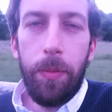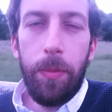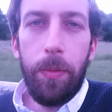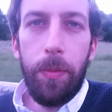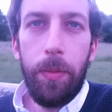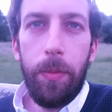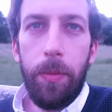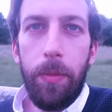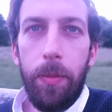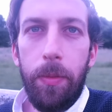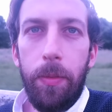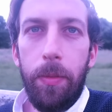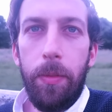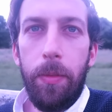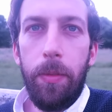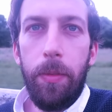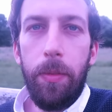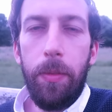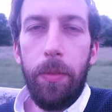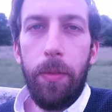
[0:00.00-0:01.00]

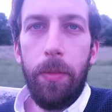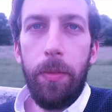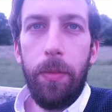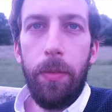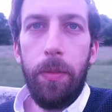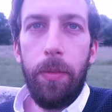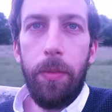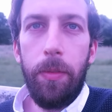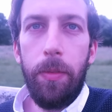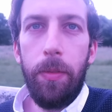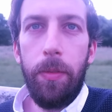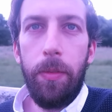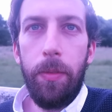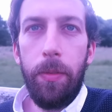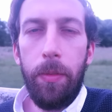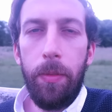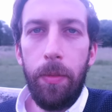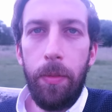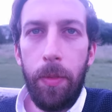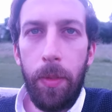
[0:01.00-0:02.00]

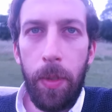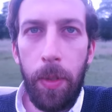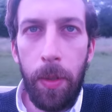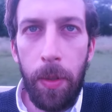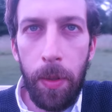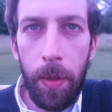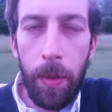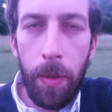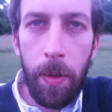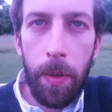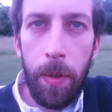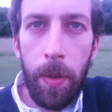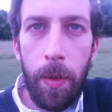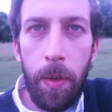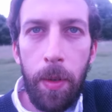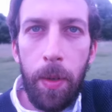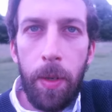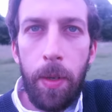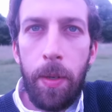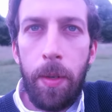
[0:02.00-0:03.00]

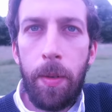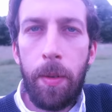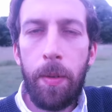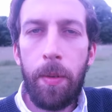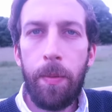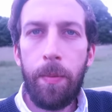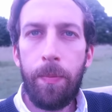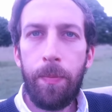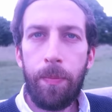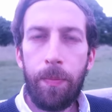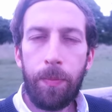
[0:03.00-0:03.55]
[no speech]